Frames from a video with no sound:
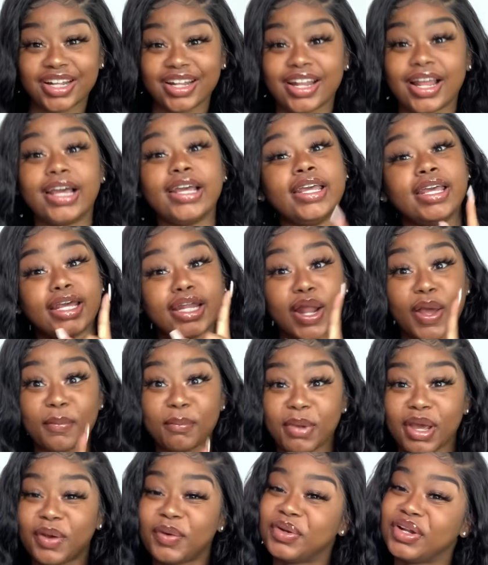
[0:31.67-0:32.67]
Night and I'm
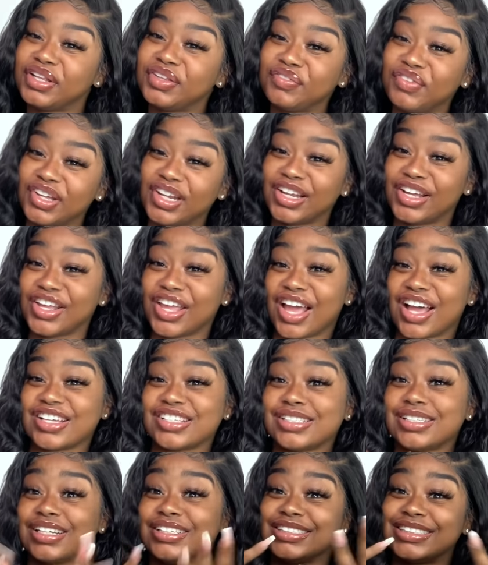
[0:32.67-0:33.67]
back with another video, y'all.
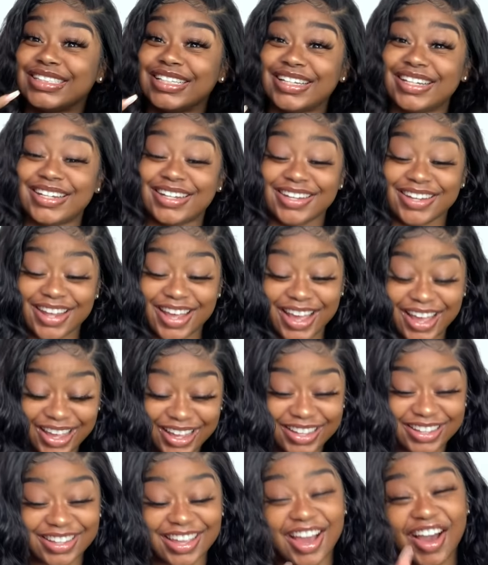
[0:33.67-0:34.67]
So
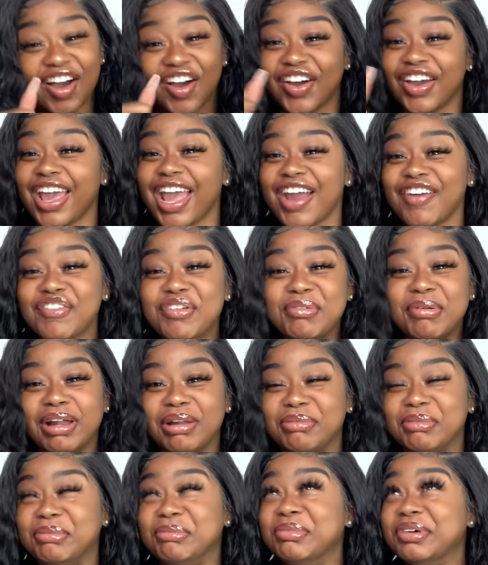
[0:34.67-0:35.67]
today, y'all, everybody
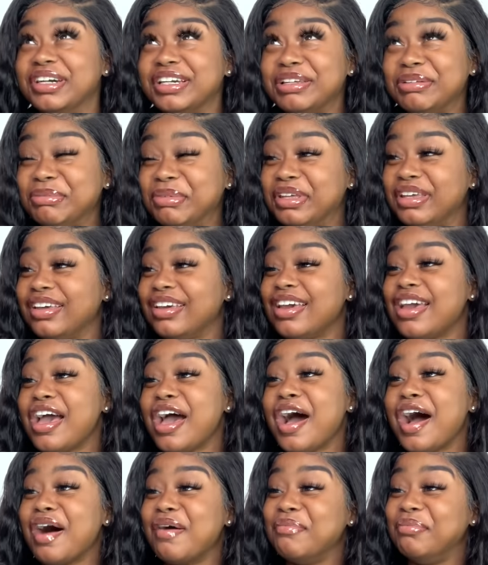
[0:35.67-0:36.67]
been bugging me
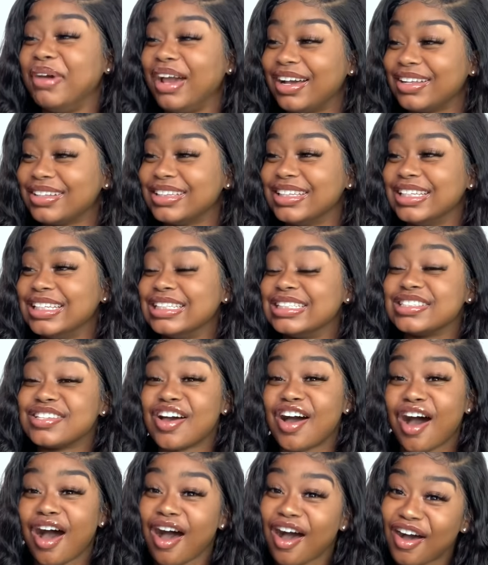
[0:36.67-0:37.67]
about this
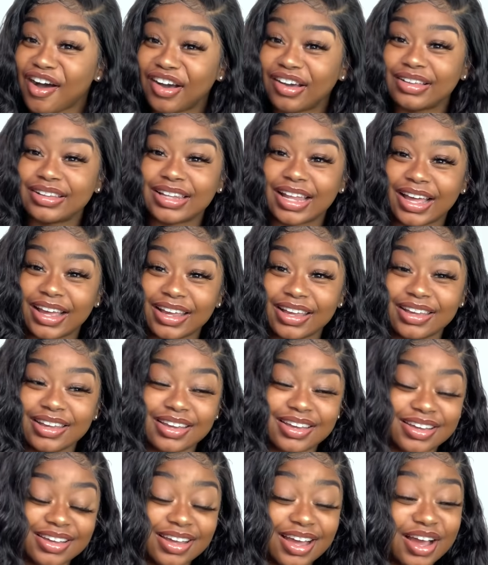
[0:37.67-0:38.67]
haul.
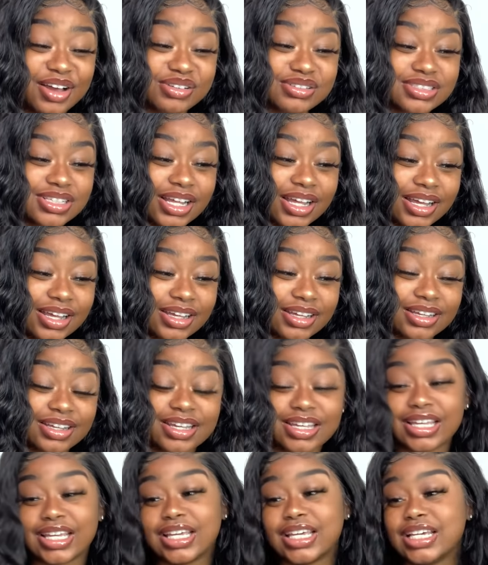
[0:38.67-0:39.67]
Like, I was like,
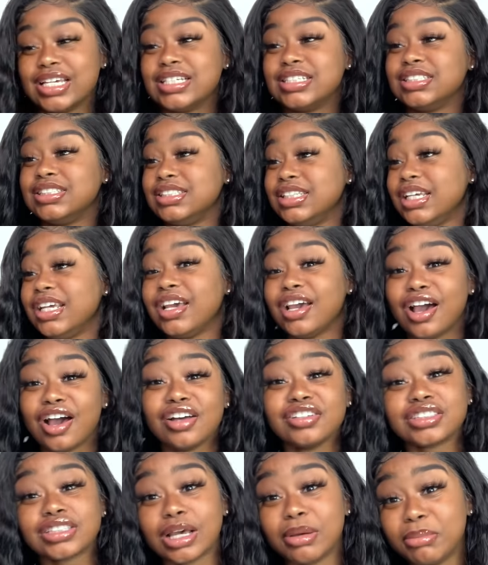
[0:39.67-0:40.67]
Shein
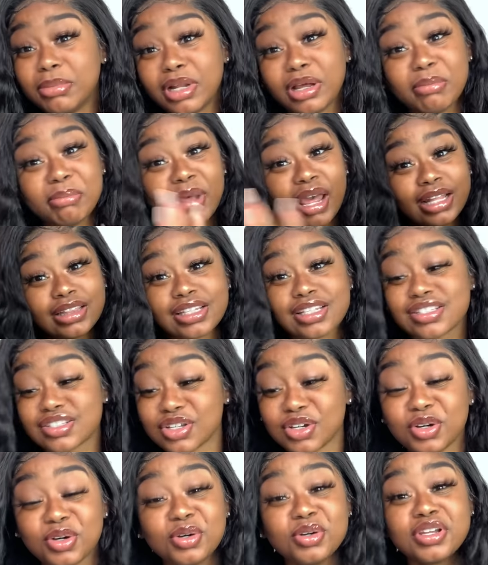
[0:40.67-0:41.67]
haul's coming up, back to
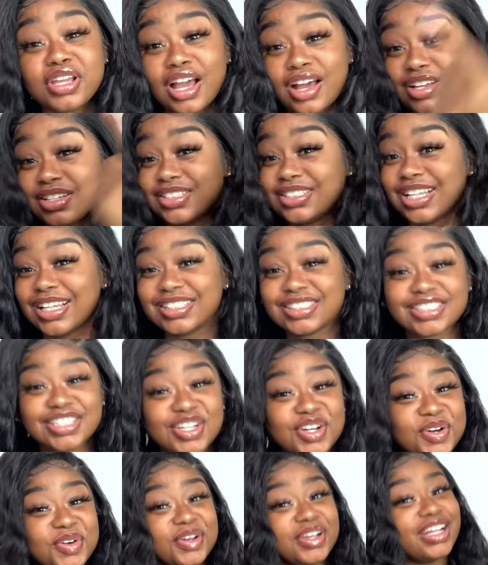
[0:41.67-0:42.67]
school, y'all stay
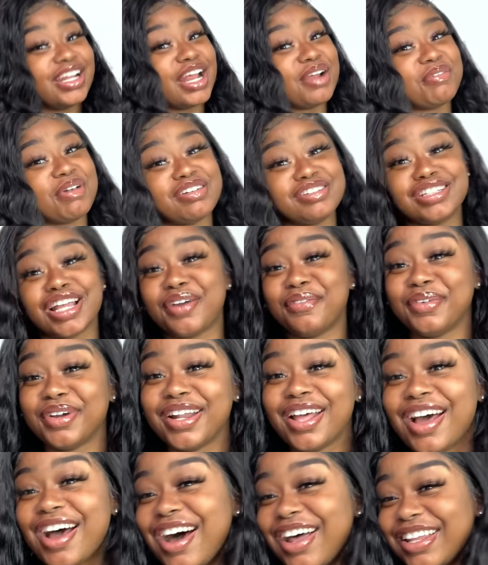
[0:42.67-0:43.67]
tuned. And everybody was like, where the
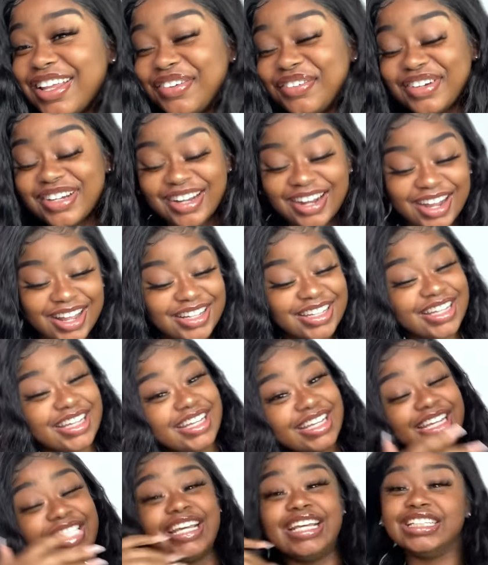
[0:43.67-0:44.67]
haul at, where the haul at?
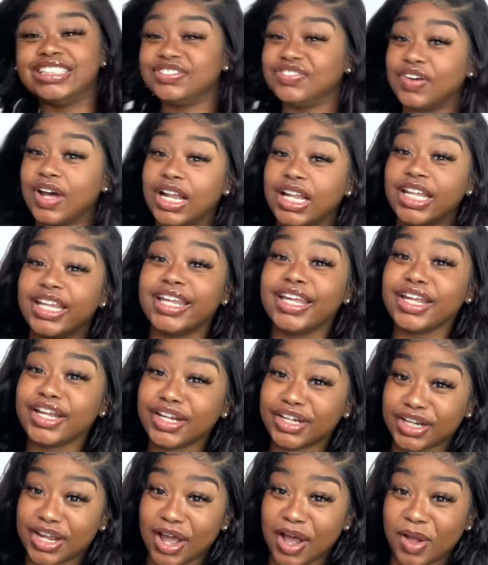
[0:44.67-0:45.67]
It's finally here,
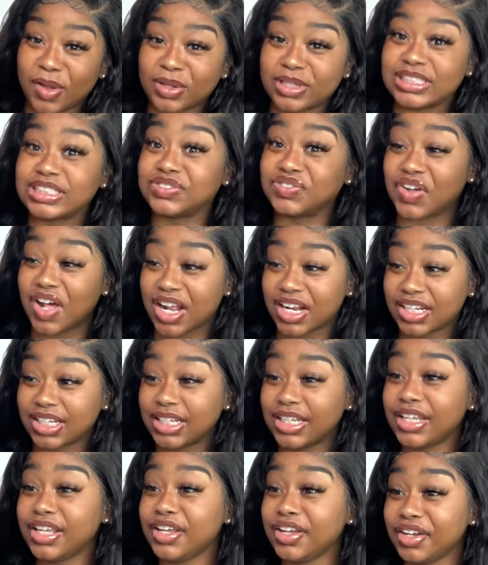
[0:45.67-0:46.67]
y'all. It's finally
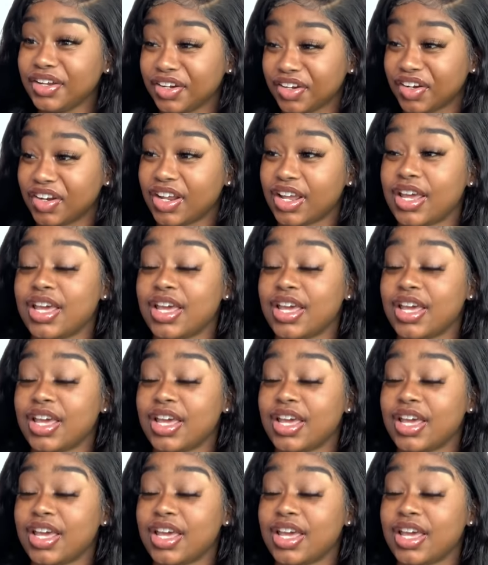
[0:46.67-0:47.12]
here.